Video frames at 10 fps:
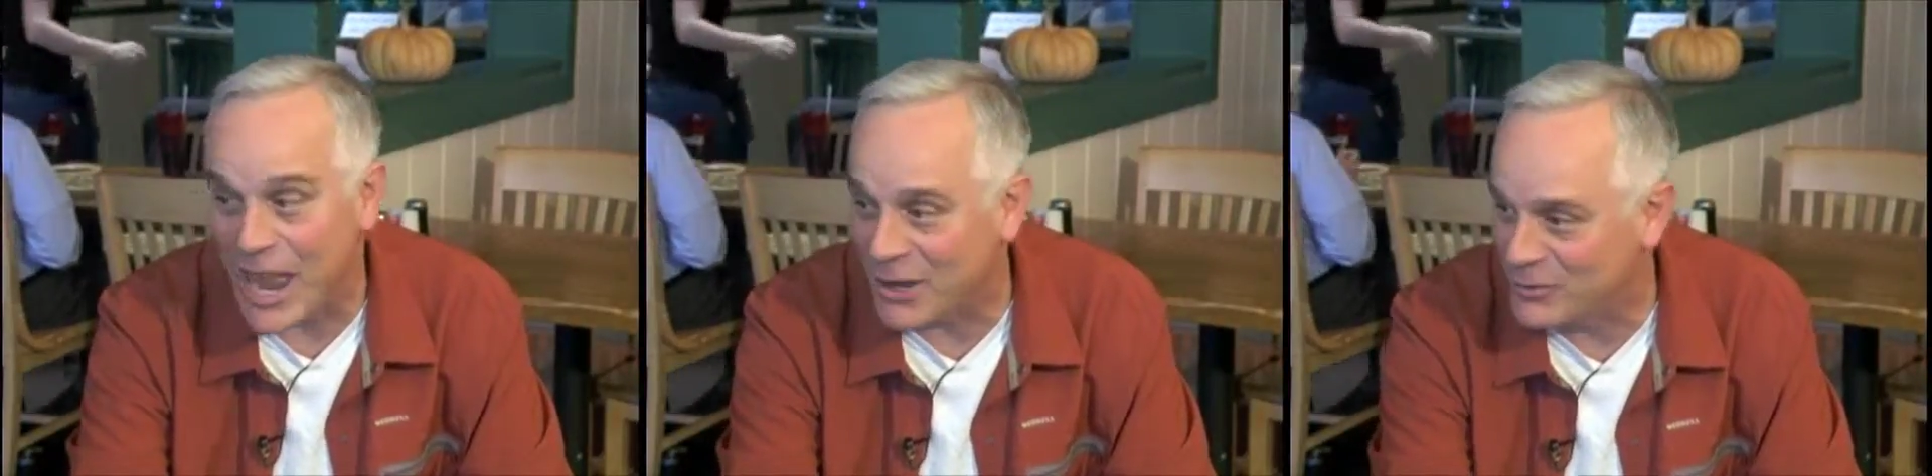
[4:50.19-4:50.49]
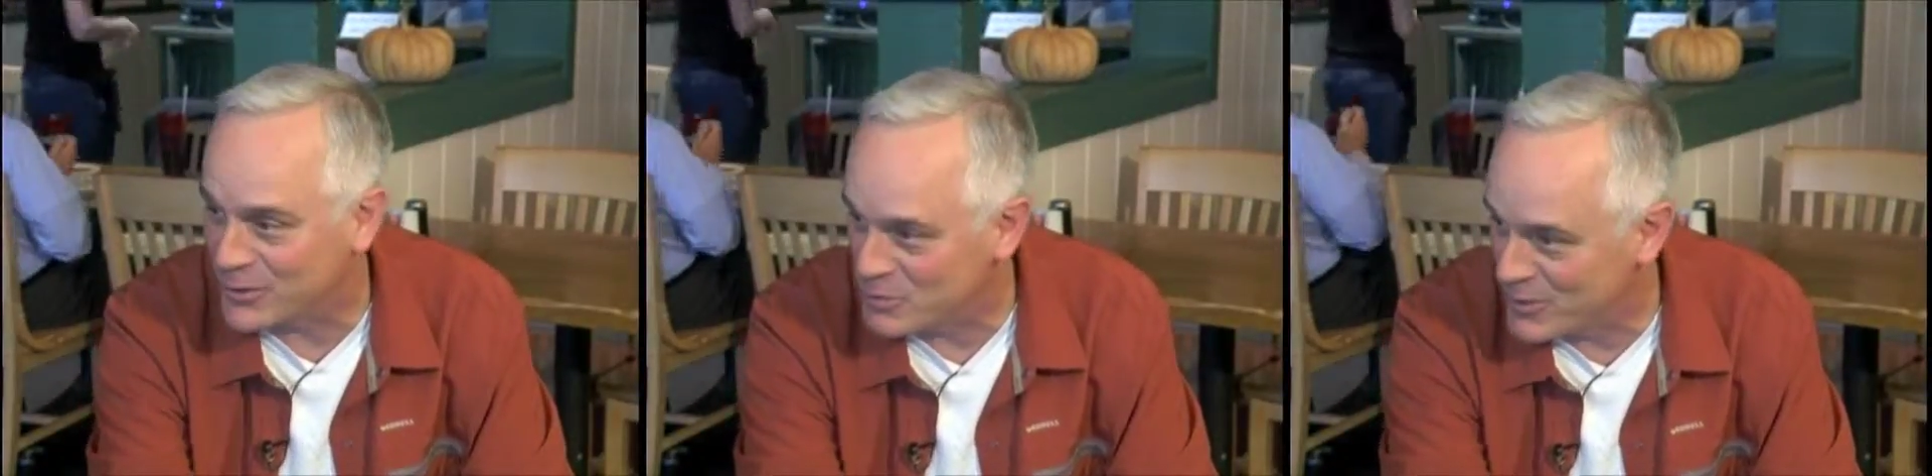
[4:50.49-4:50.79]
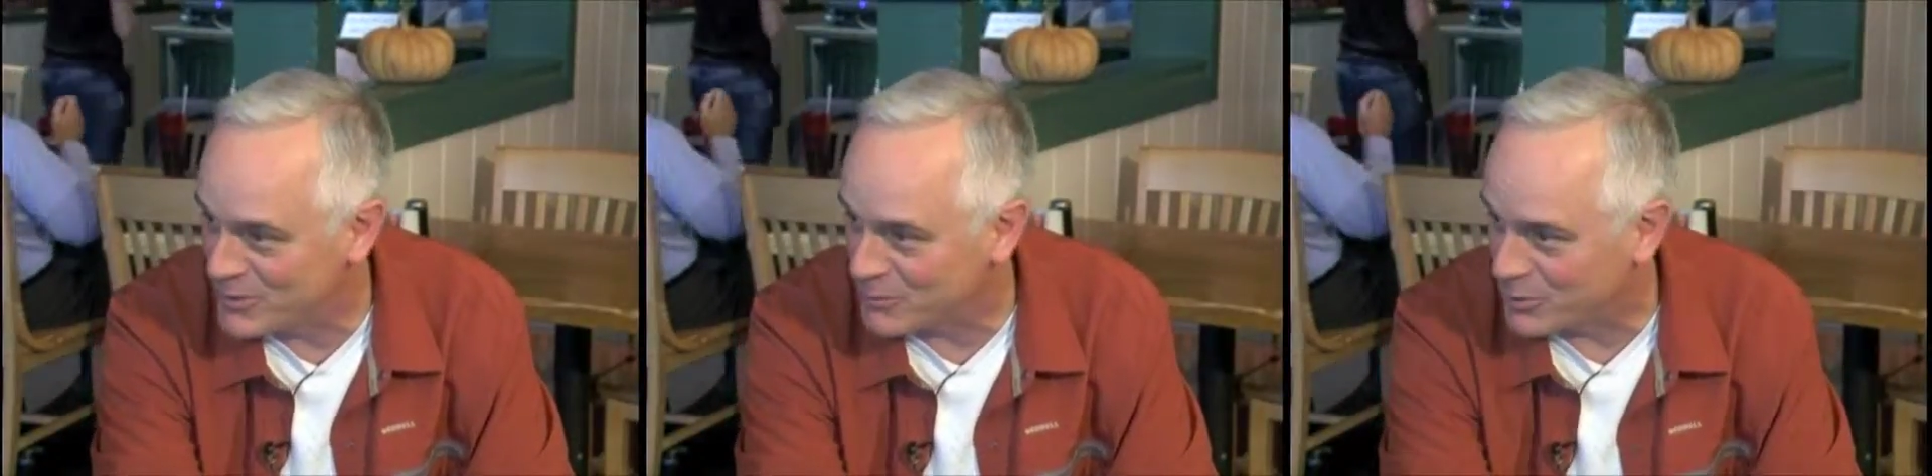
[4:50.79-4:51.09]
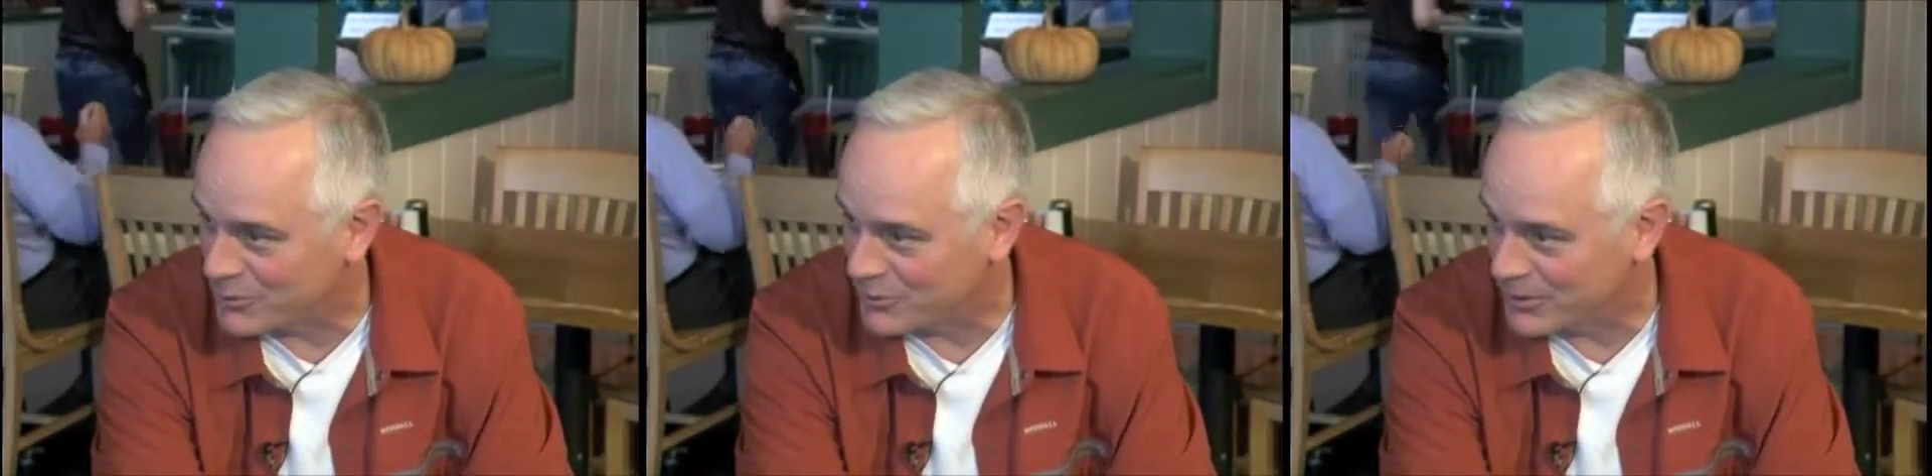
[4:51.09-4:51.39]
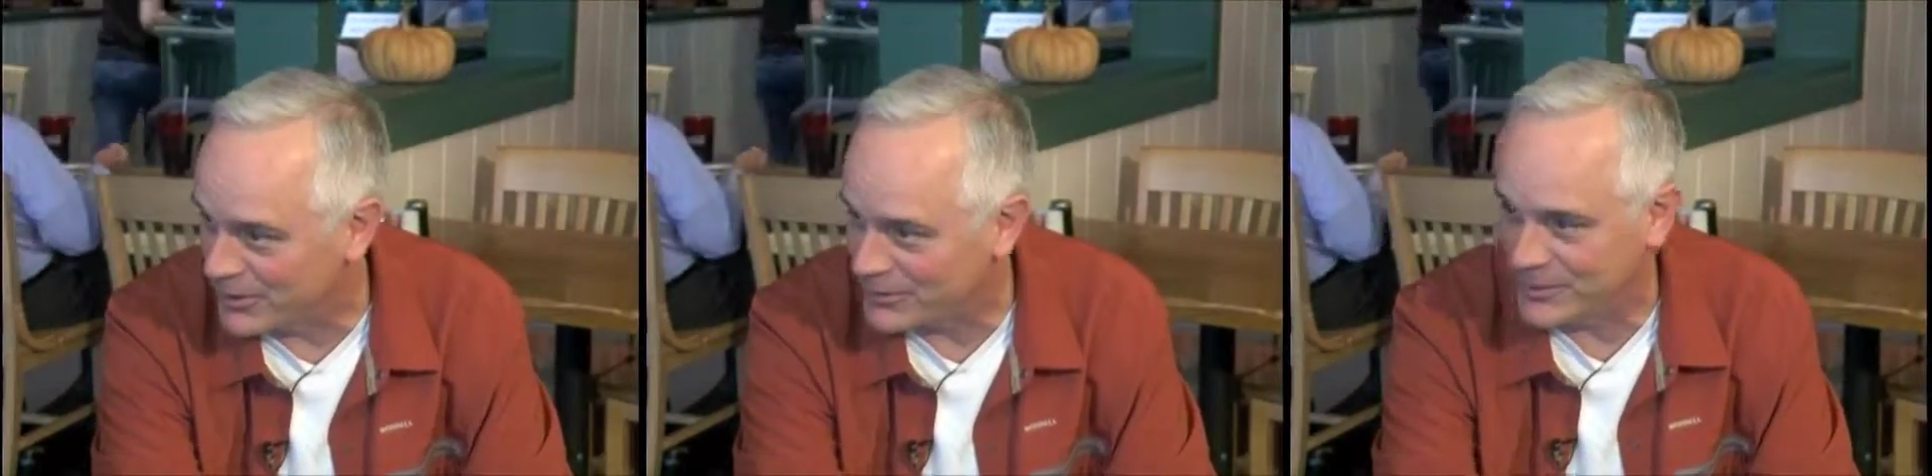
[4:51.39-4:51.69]
actually win the World
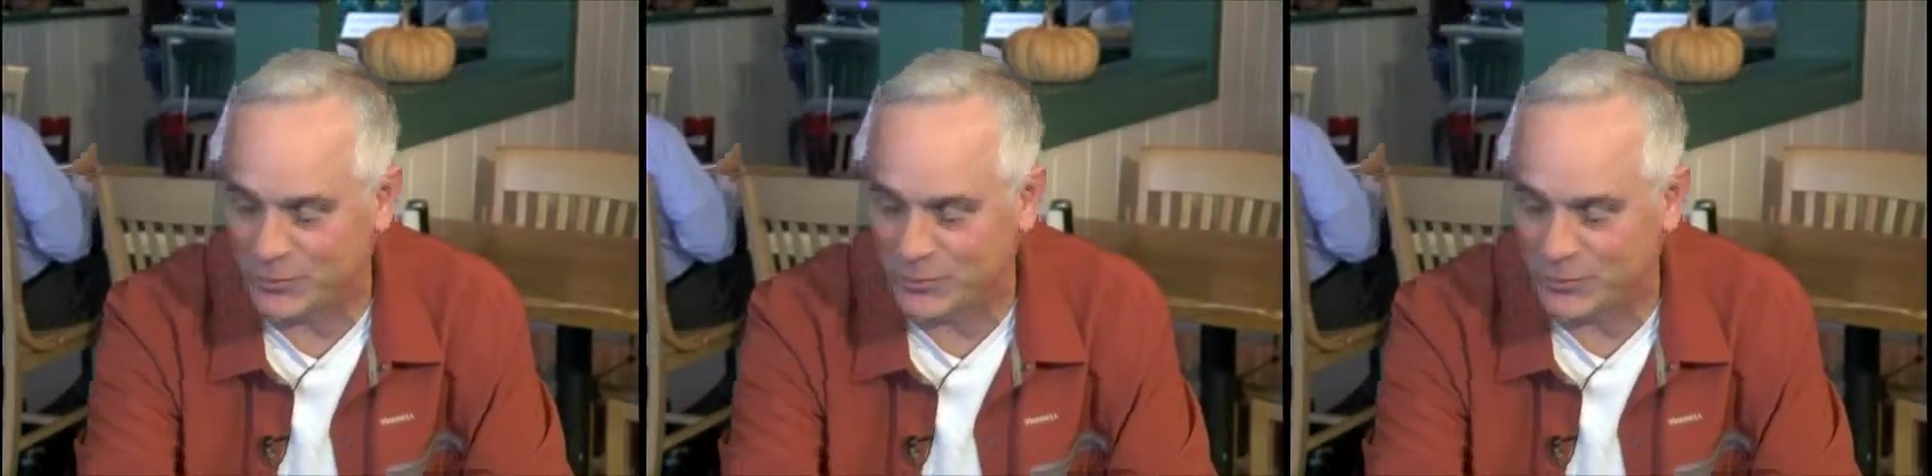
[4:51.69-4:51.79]
Series?